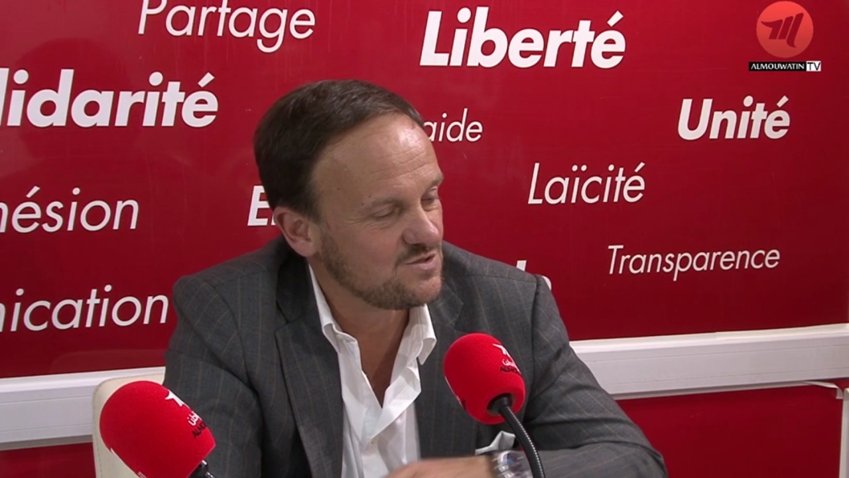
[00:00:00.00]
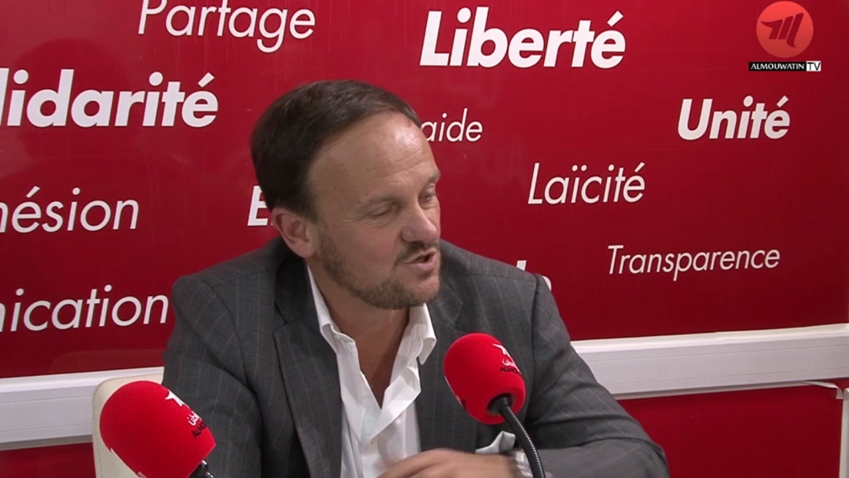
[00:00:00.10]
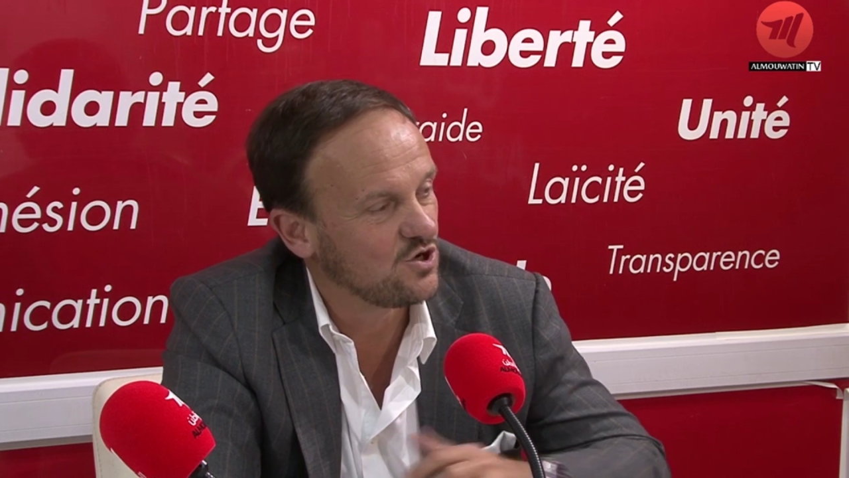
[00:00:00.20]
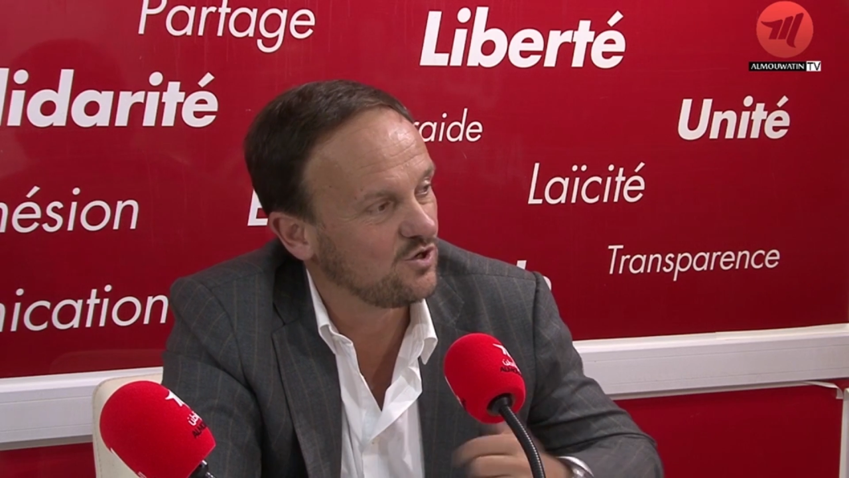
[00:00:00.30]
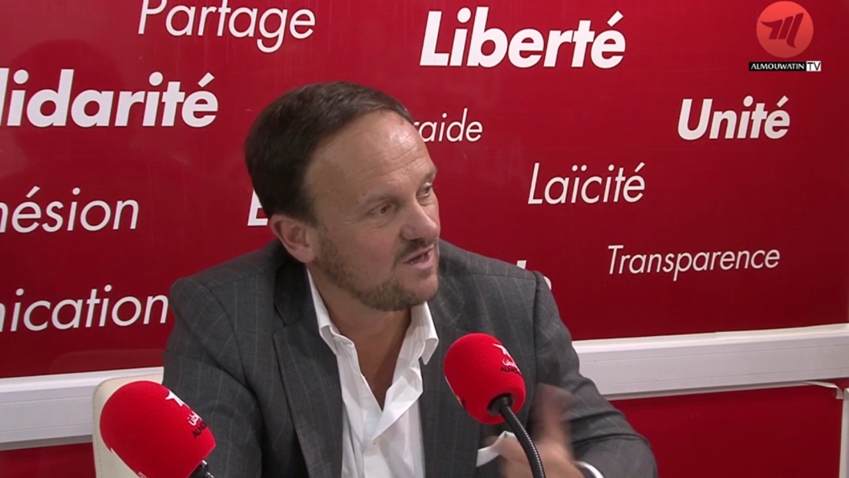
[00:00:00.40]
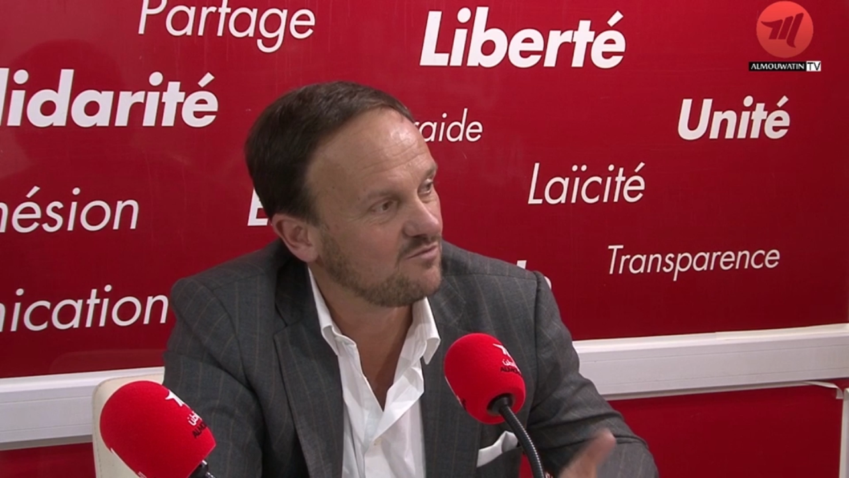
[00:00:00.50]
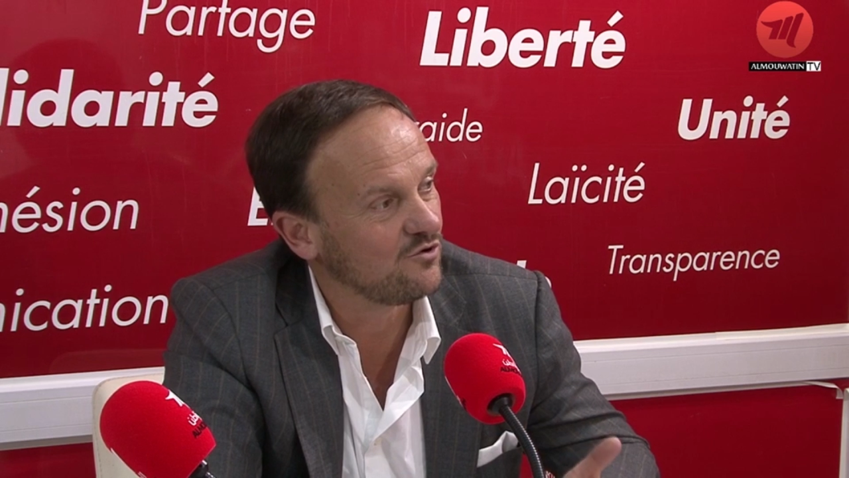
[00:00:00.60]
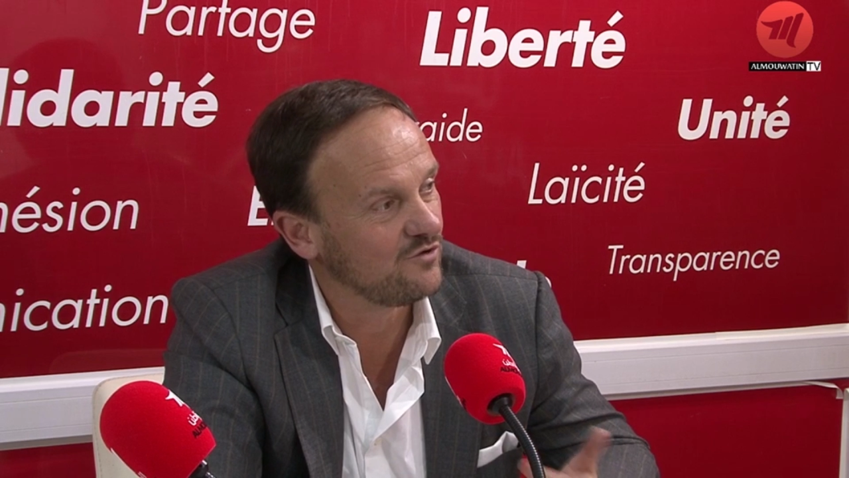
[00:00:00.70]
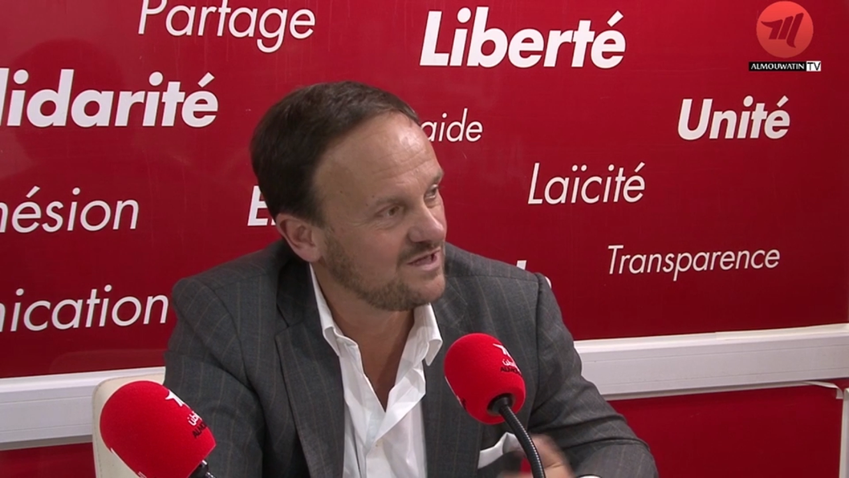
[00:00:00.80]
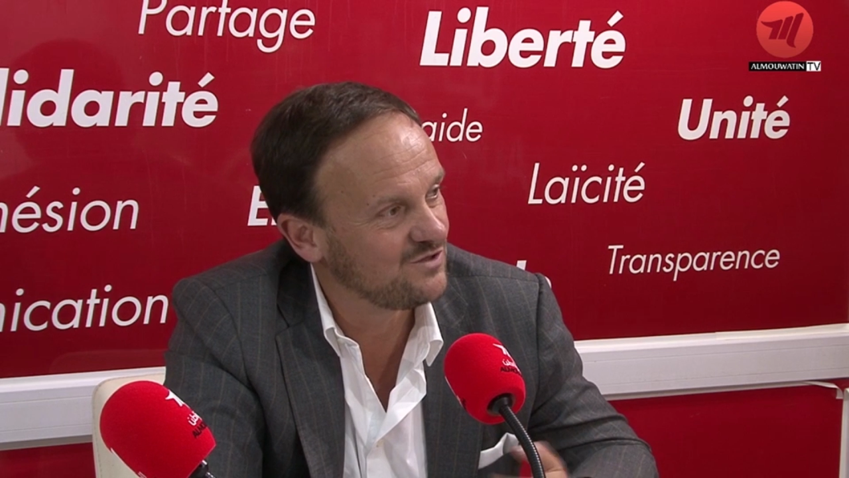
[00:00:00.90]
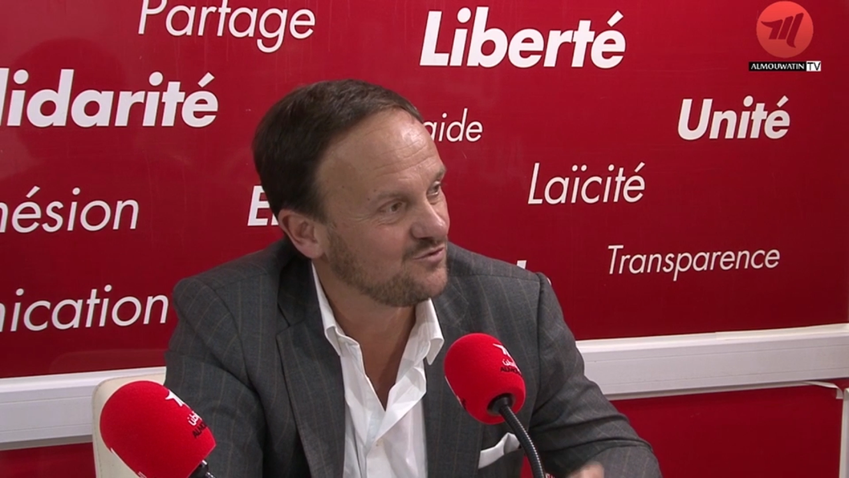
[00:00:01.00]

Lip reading: to collaborate